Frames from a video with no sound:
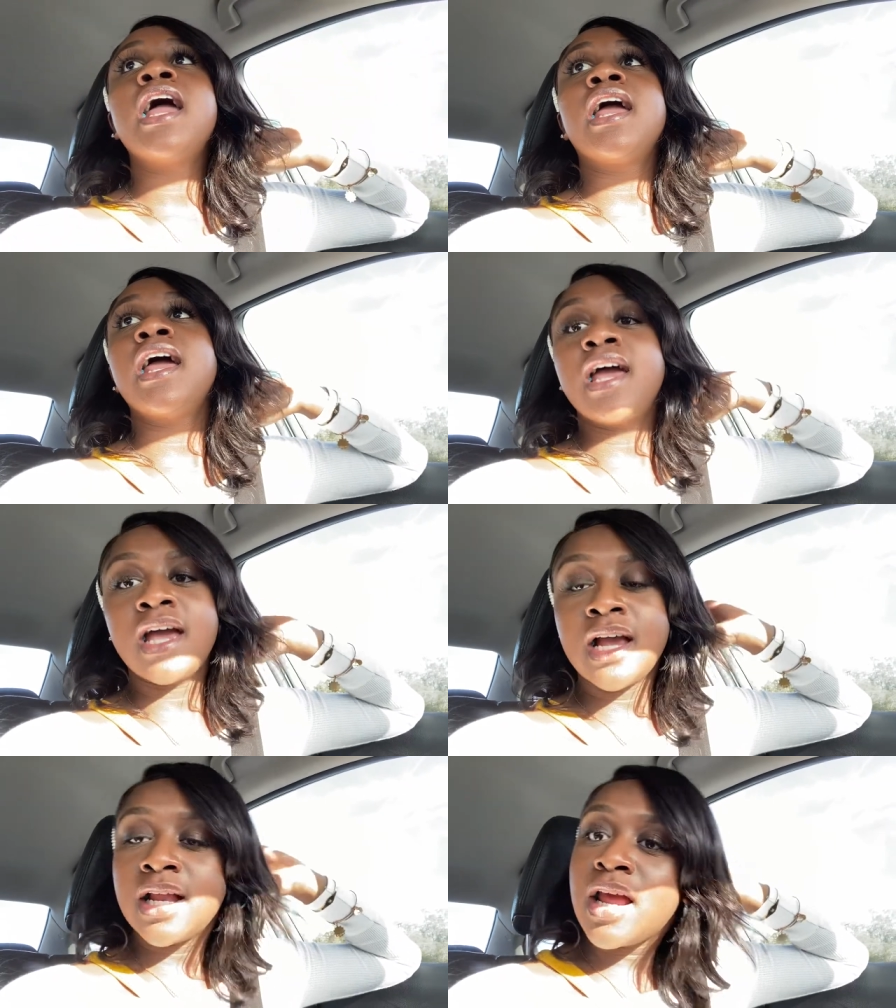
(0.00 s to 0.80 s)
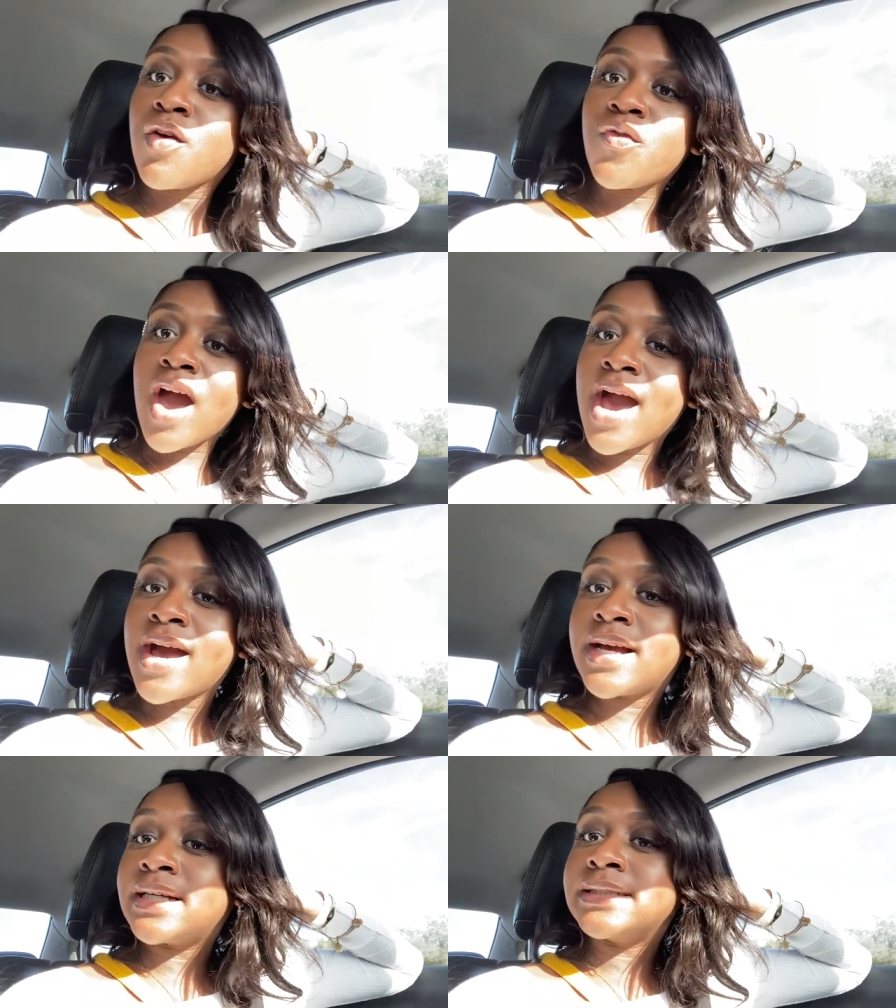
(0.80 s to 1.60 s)
And if
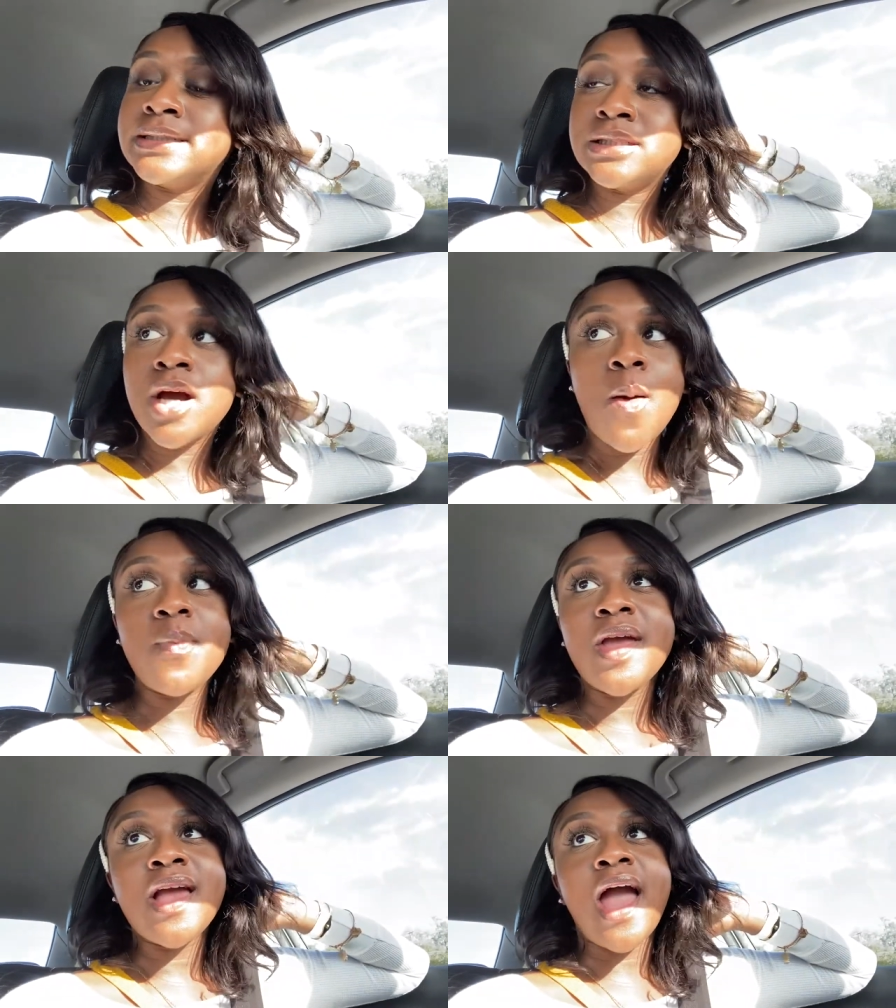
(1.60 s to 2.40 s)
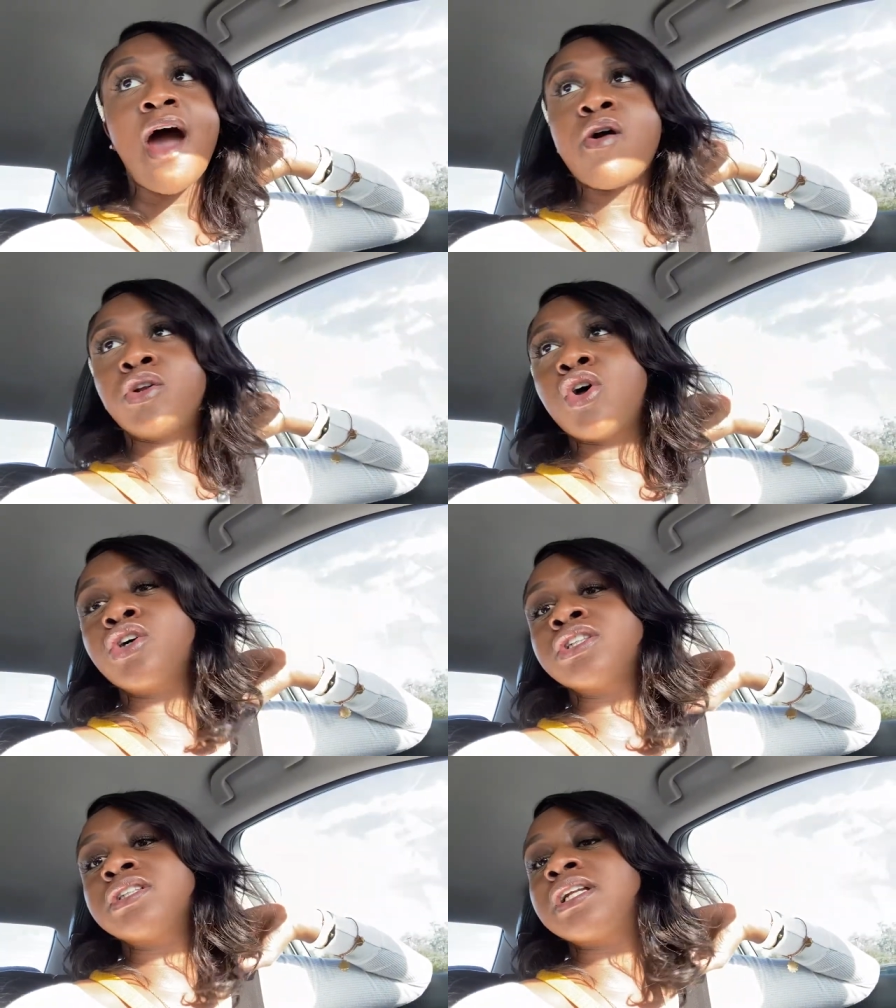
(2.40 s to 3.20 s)
I end up being out
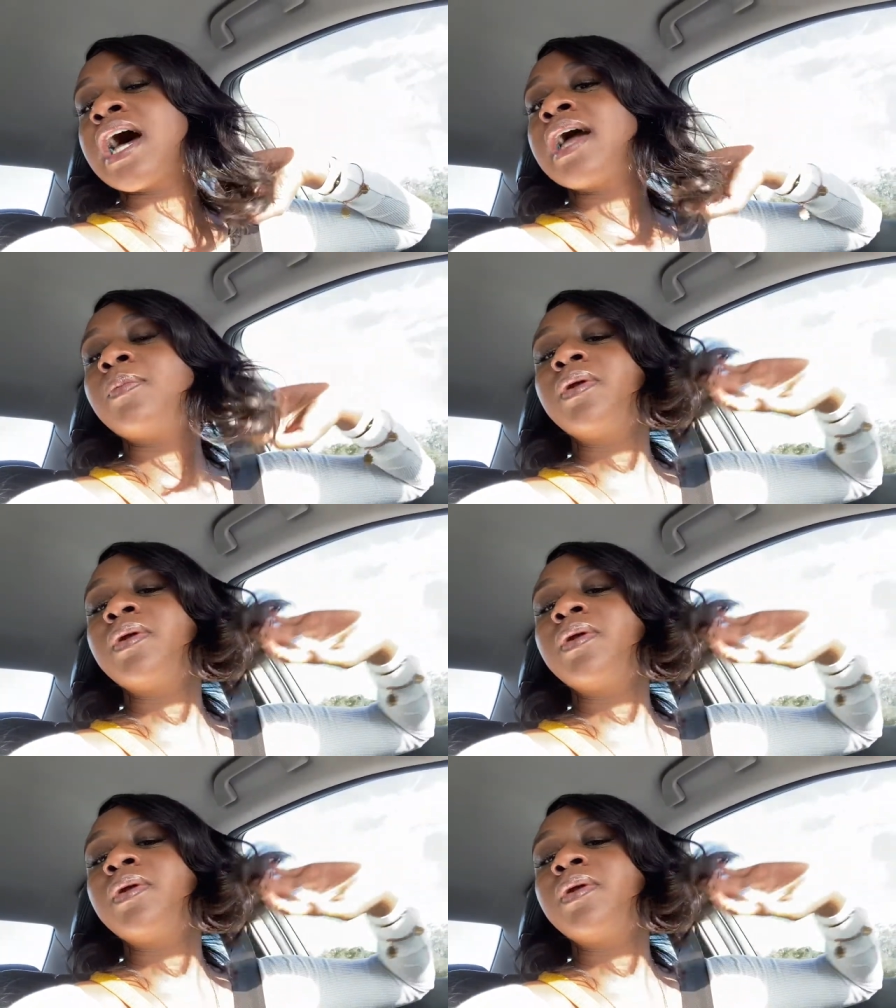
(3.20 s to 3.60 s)
longer than I